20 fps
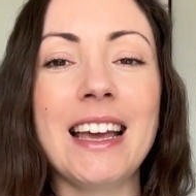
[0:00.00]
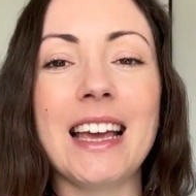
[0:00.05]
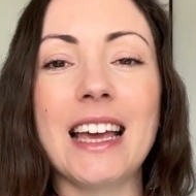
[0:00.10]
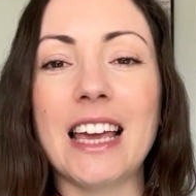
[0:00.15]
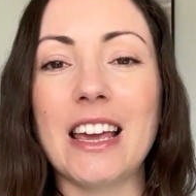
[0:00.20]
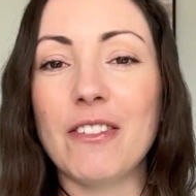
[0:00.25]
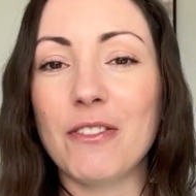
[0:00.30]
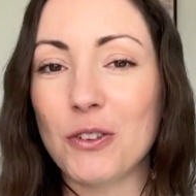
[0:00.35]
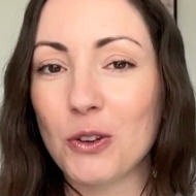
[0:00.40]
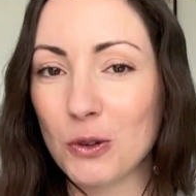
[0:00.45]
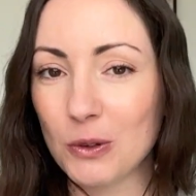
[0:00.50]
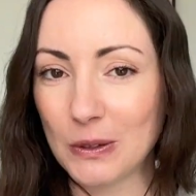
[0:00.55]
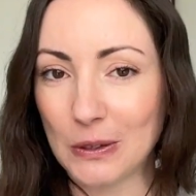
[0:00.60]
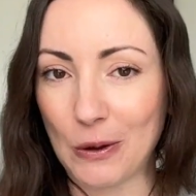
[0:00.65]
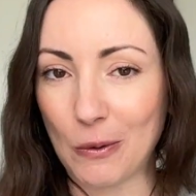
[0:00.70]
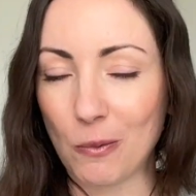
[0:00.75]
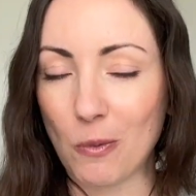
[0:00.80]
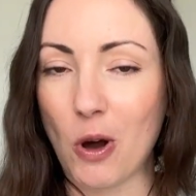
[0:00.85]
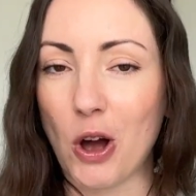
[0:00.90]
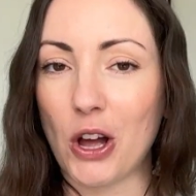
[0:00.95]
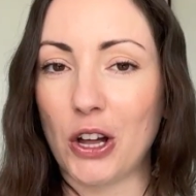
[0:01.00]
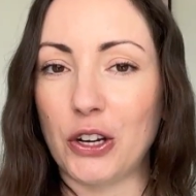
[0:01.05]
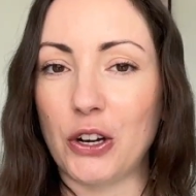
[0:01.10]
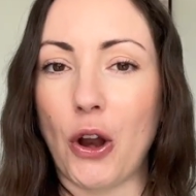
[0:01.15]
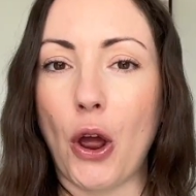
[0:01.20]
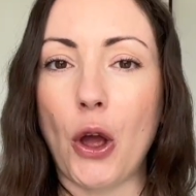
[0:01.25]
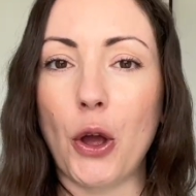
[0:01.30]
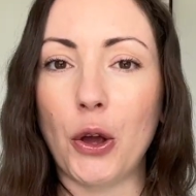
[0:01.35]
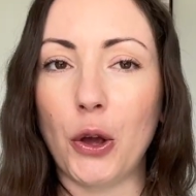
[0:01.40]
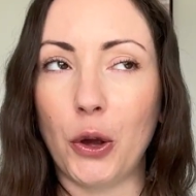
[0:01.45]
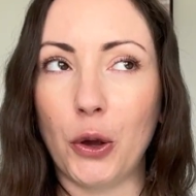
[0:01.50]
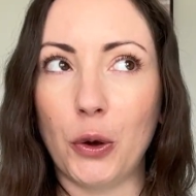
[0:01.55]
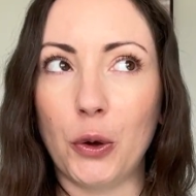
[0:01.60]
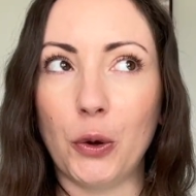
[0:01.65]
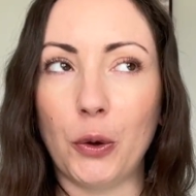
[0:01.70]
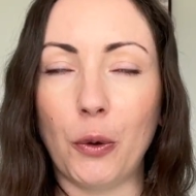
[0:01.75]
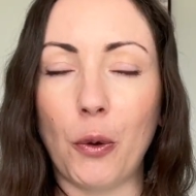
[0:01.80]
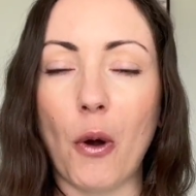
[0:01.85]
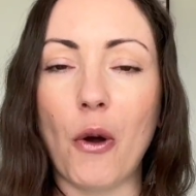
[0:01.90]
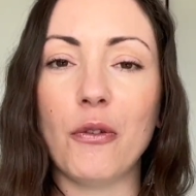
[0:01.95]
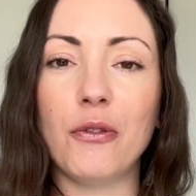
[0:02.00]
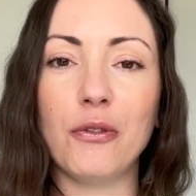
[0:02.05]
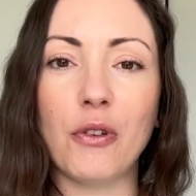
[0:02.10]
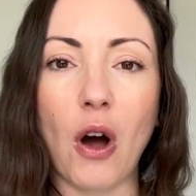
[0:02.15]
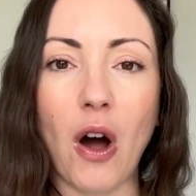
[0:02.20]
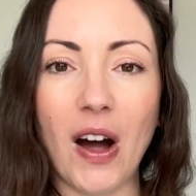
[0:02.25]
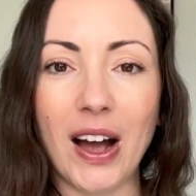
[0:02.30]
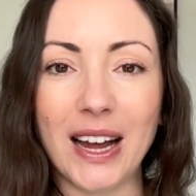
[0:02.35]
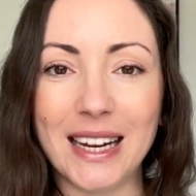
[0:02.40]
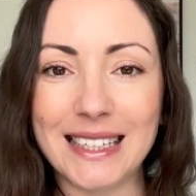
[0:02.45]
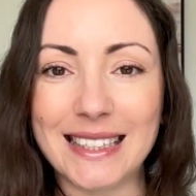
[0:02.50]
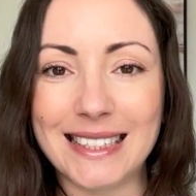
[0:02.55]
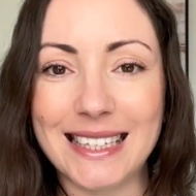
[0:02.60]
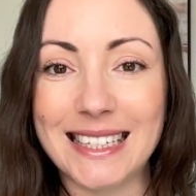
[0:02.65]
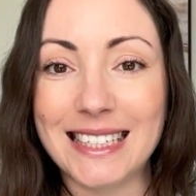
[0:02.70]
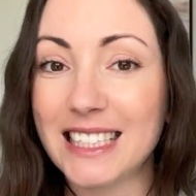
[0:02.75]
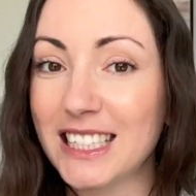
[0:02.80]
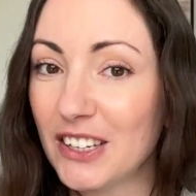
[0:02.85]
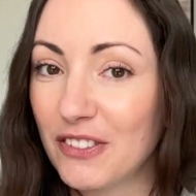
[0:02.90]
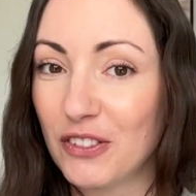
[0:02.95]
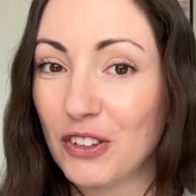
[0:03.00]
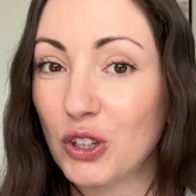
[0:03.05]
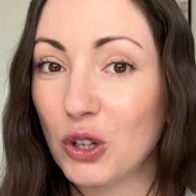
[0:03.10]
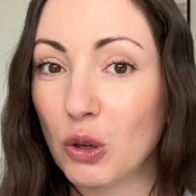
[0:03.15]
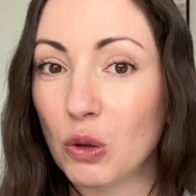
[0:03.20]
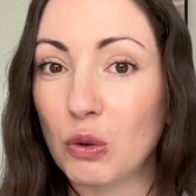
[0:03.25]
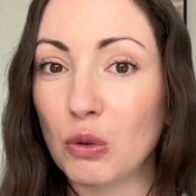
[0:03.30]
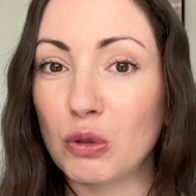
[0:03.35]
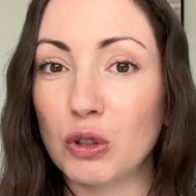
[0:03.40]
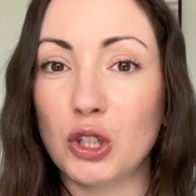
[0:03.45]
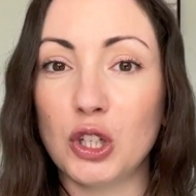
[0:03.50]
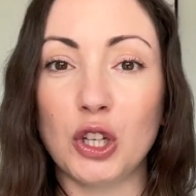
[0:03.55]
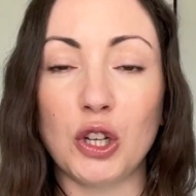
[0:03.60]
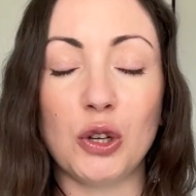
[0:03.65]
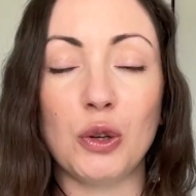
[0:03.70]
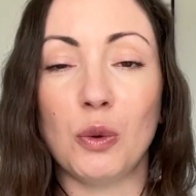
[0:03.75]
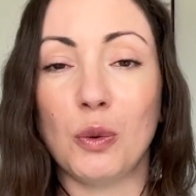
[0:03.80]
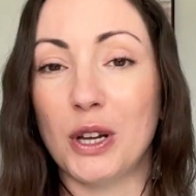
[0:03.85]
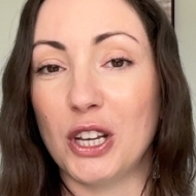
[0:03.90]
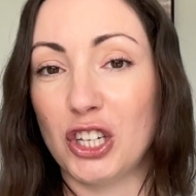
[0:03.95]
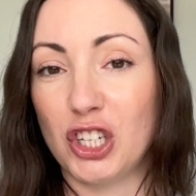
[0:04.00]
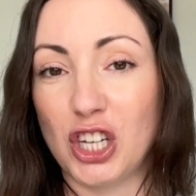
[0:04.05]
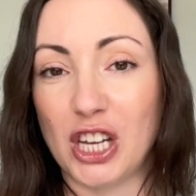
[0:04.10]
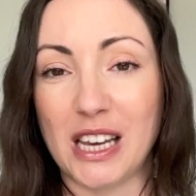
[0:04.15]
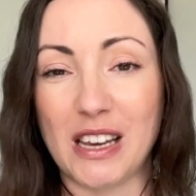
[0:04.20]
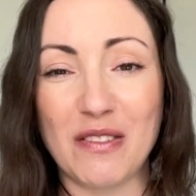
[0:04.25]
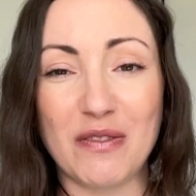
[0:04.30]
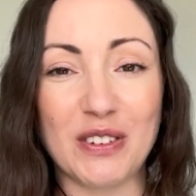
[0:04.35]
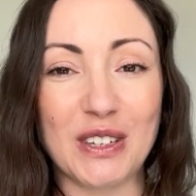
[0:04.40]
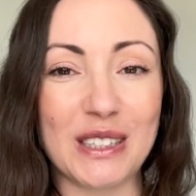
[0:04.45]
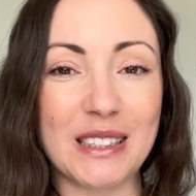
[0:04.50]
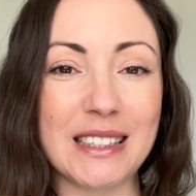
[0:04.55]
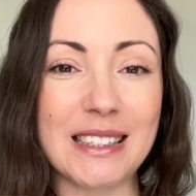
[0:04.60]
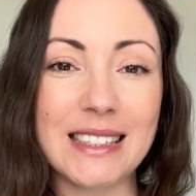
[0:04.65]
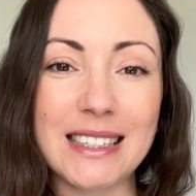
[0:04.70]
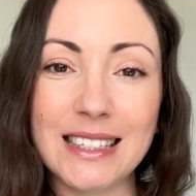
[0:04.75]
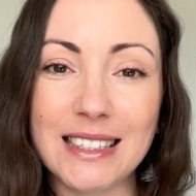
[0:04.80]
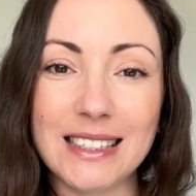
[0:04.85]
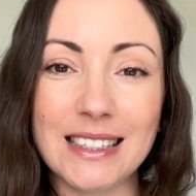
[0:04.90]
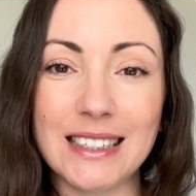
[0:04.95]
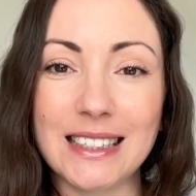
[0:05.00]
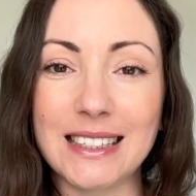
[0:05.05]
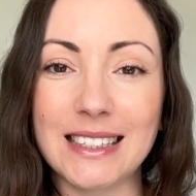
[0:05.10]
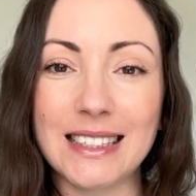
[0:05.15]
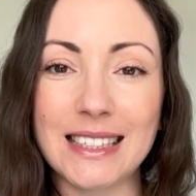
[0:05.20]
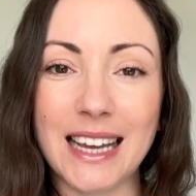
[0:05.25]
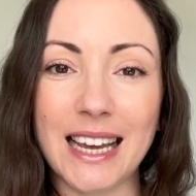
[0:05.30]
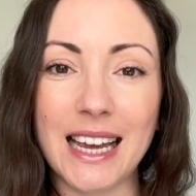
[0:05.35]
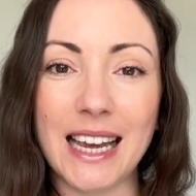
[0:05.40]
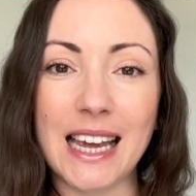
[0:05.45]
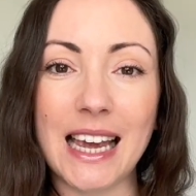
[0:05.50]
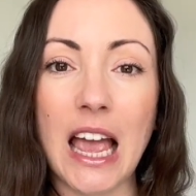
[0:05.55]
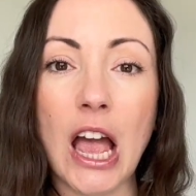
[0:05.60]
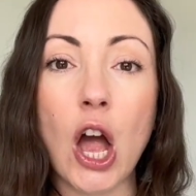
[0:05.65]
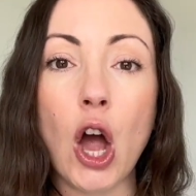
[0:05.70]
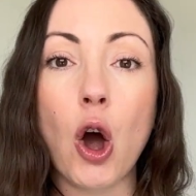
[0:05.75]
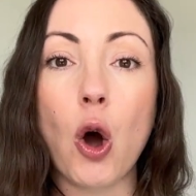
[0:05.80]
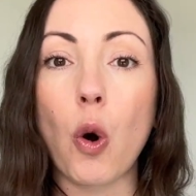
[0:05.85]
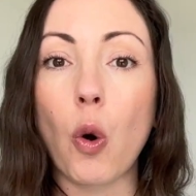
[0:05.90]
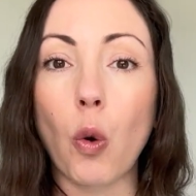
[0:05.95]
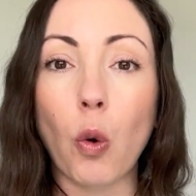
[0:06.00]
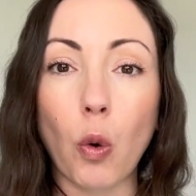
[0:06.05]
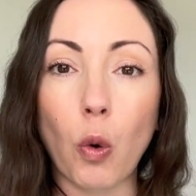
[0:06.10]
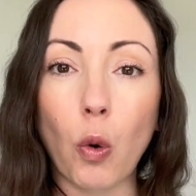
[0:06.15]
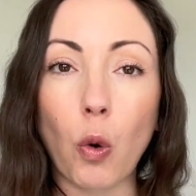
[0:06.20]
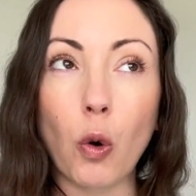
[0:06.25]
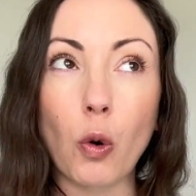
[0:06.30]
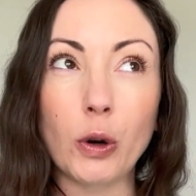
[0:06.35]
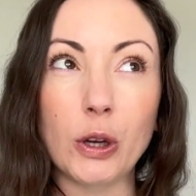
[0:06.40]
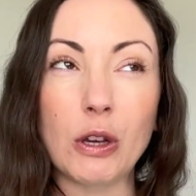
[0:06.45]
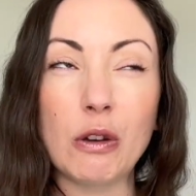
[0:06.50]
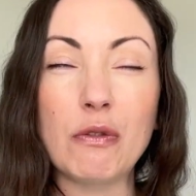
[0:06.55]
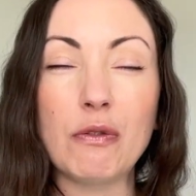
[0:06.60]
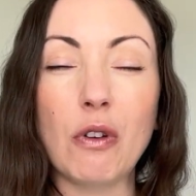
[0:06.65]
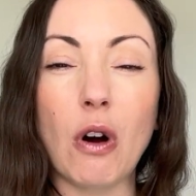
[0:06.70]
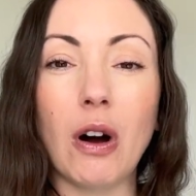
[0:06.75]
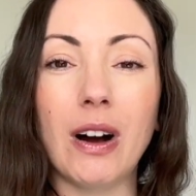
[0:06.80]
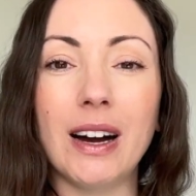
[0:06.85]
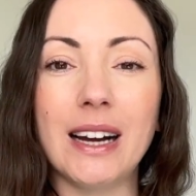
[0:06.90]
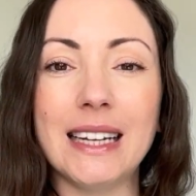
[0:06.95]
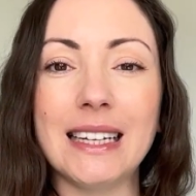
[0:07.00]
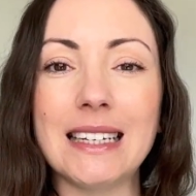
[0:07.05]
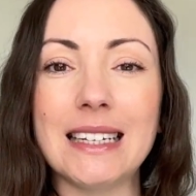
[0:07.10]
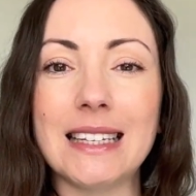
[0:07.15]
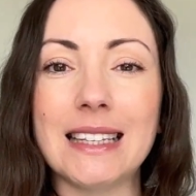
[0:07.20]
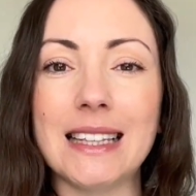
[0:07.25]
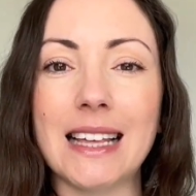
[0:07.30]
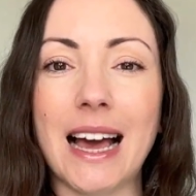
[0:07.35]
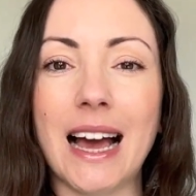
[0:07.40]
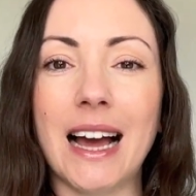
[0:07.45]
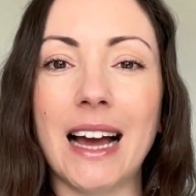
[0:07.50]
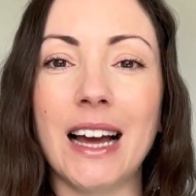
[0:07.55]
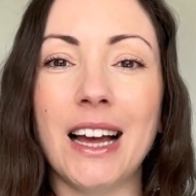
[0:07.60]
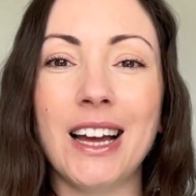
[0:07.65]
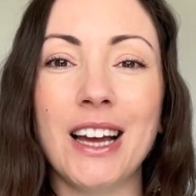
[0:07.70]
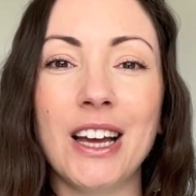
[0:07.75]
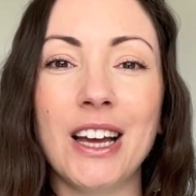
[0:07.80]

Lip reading: If you're someone who finds it difficult to achieve consistency, or you find that